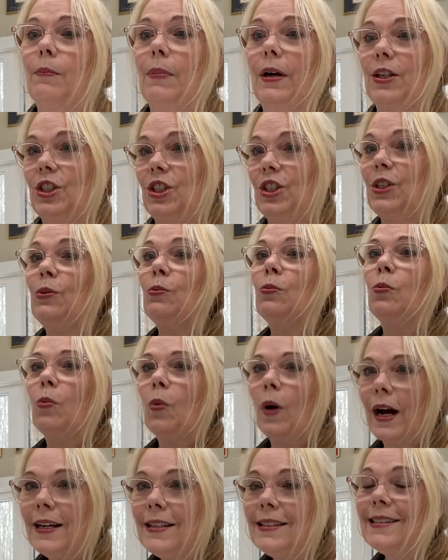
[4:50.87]
but she
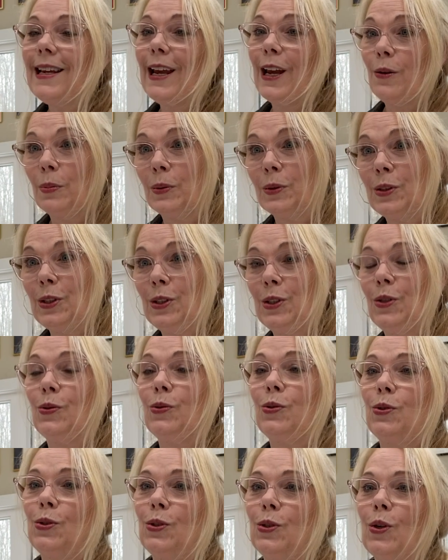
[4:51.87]
was able to do
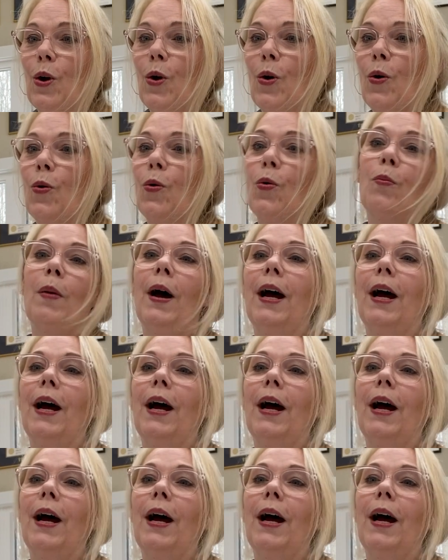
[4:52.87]
so